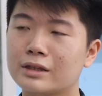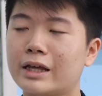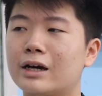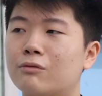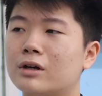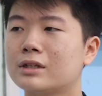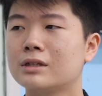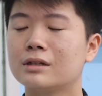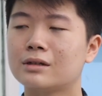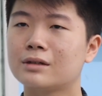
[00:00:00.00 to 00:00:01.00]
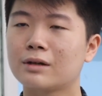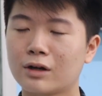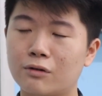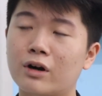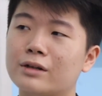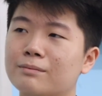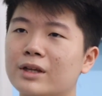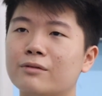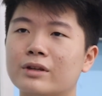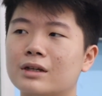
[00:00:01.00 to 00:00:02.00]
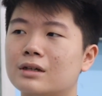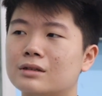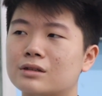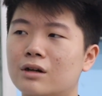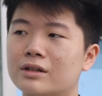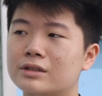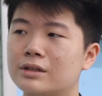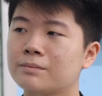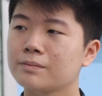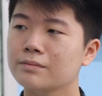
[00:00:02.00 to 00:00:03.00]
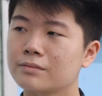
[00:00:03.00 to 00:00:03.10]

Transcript: they award me with the scholarship.